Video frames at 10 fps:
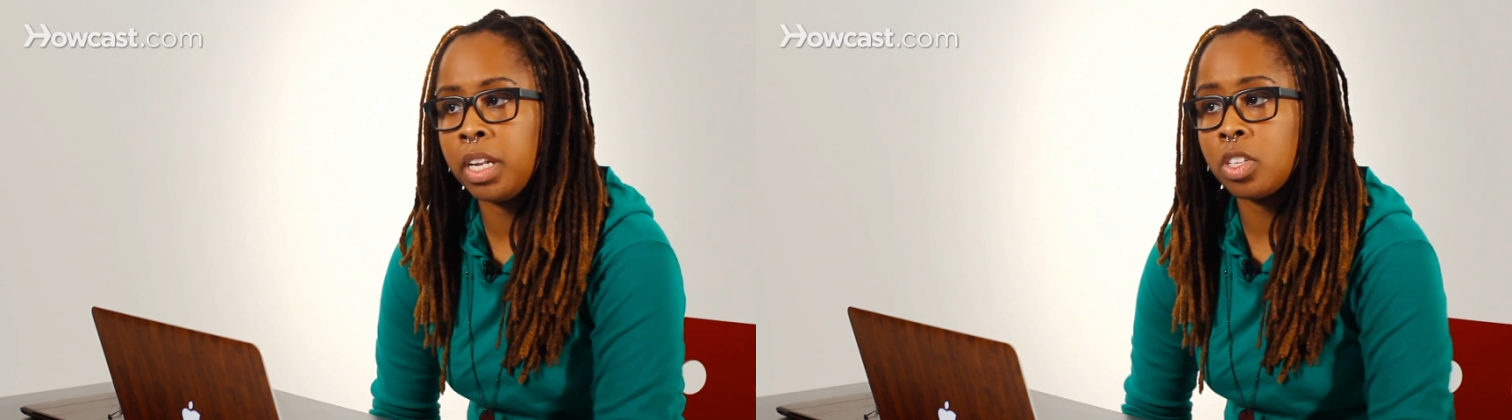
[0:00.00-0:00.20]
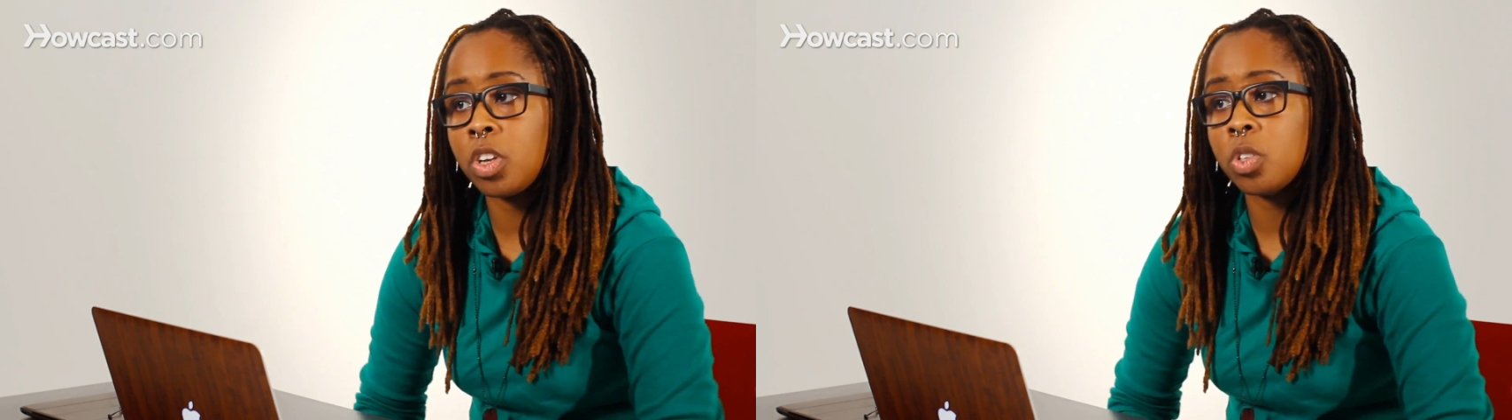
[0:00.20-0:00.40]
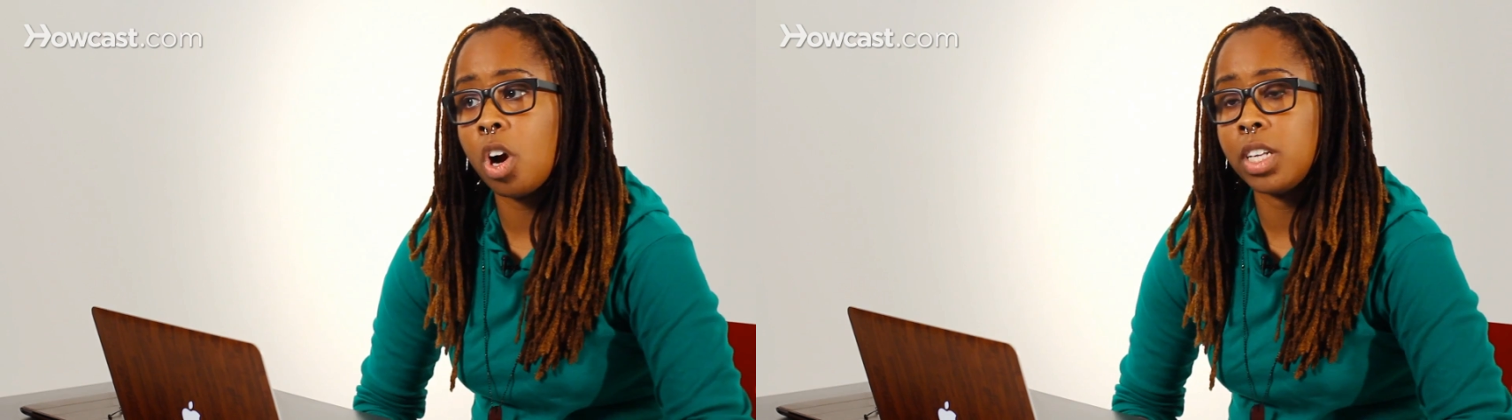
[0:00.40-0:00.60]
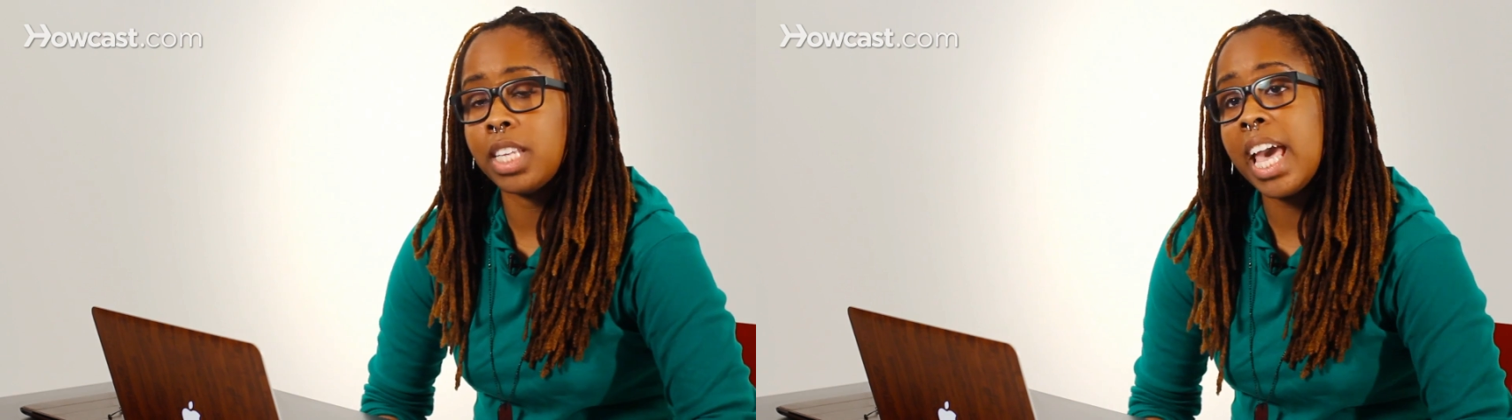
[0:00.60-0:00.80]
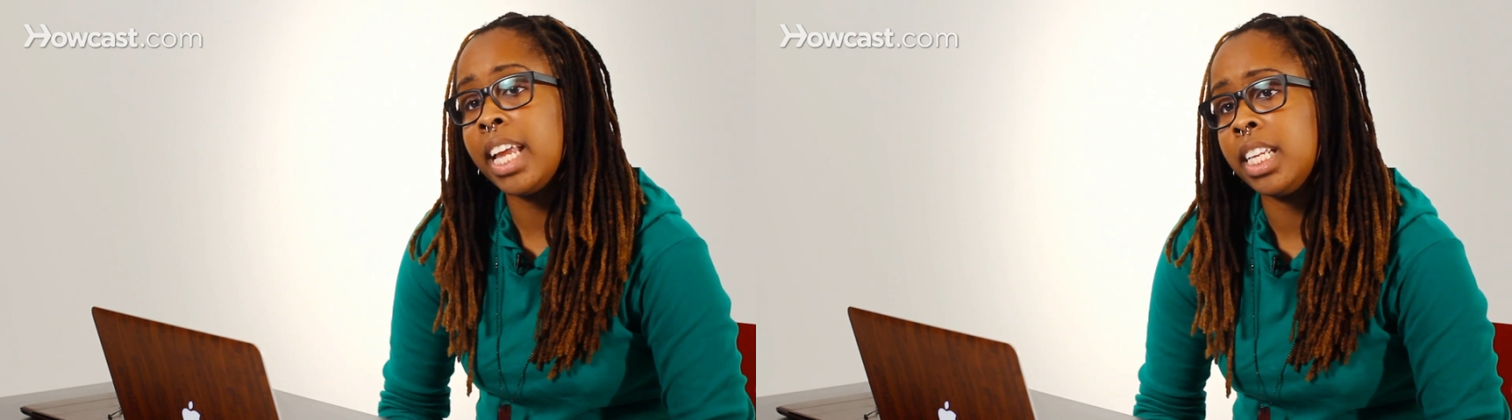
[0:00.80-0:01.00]
But it's also
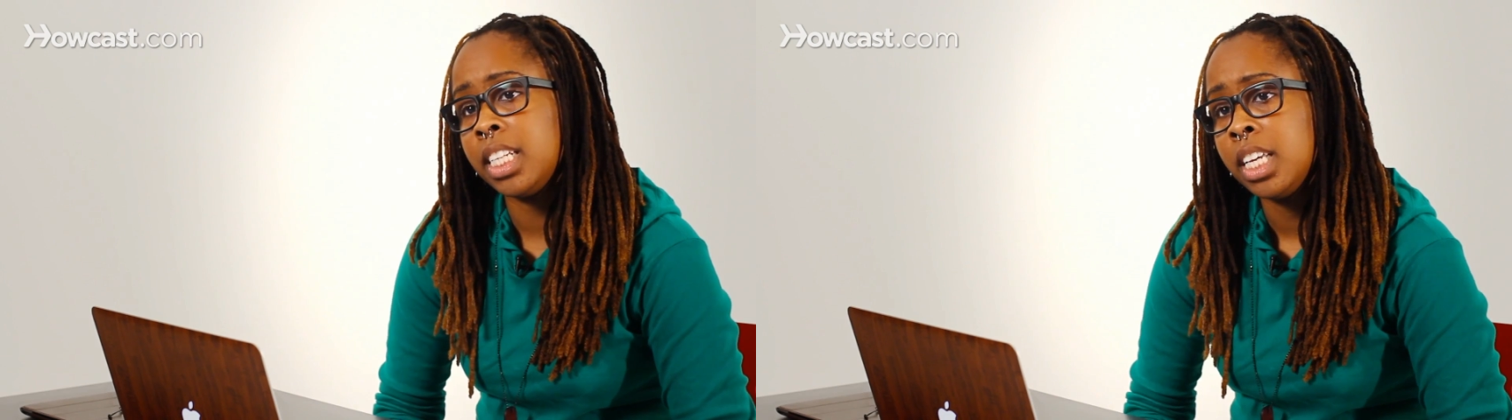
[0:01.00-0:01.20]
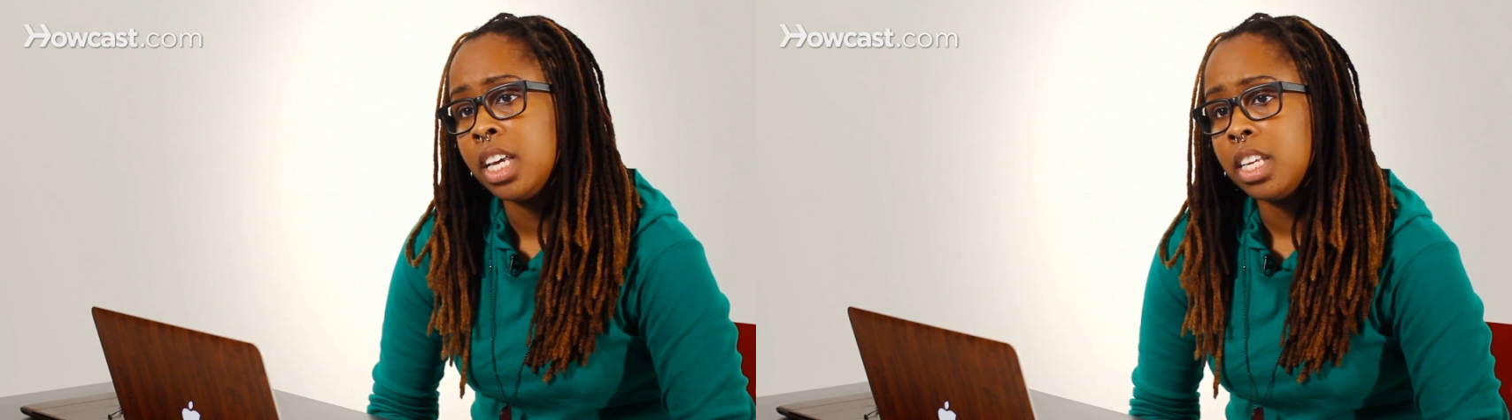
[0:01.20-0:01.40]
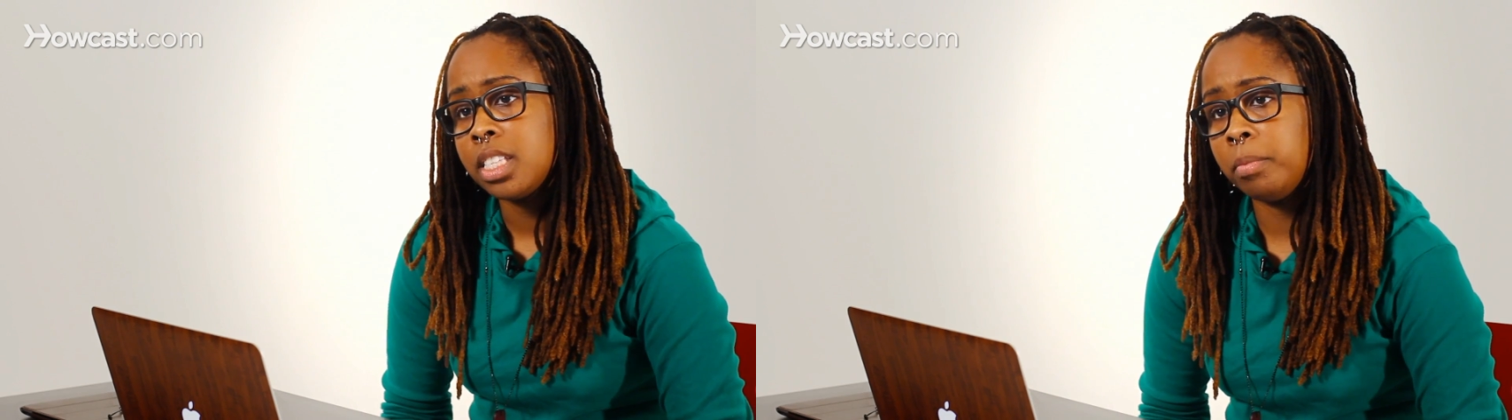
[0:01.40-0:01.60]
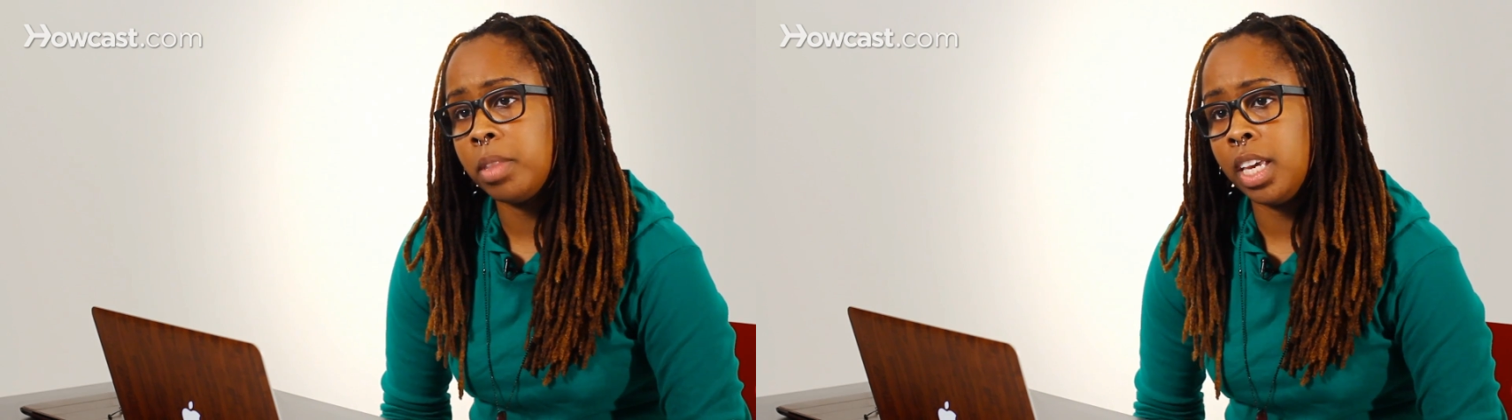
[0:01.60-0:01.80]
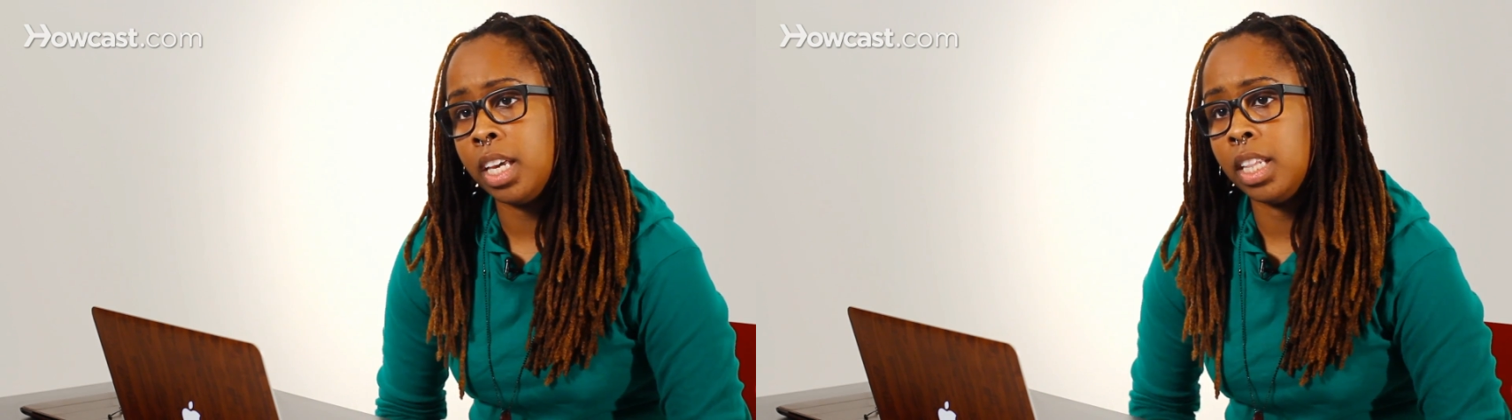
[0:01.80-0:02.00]
hard to edit
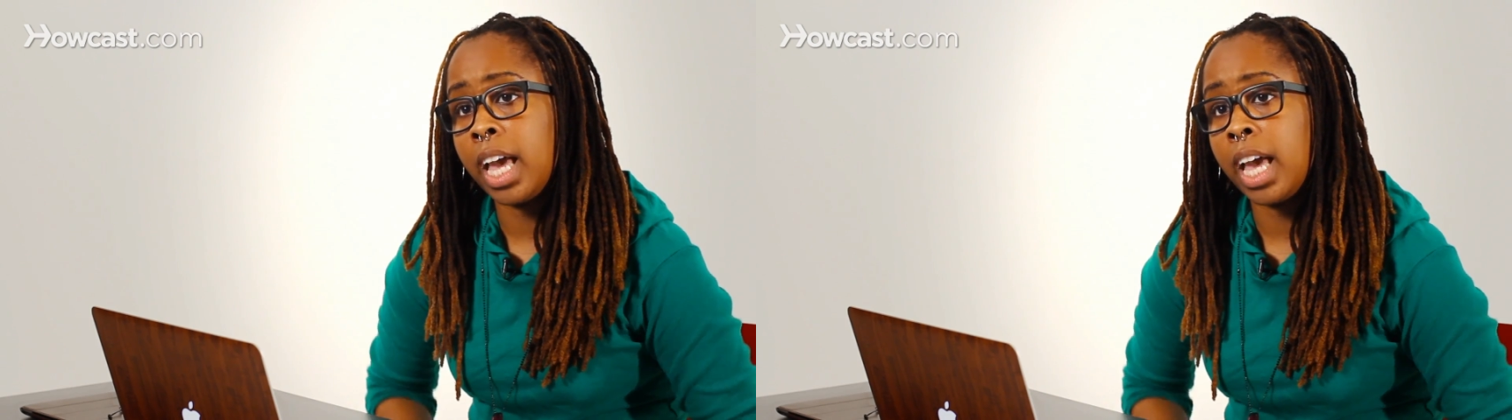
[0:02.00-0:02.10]
something